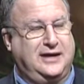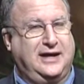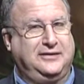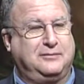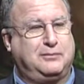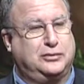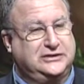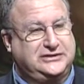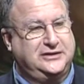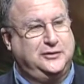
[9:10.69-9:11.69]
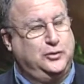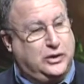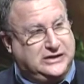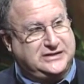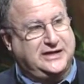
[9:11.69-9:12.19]
And the person who
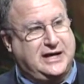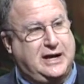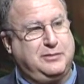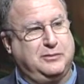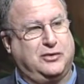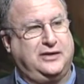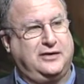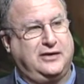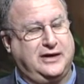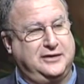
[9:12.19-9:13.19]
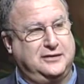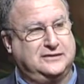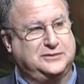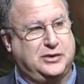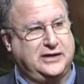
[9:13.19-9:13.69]
was the copy boy there had a
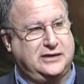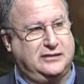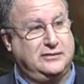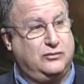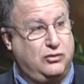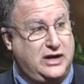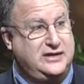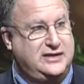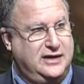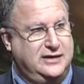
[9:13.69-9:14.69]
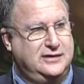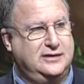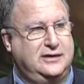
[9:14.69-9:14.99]
nervous breakdown right then.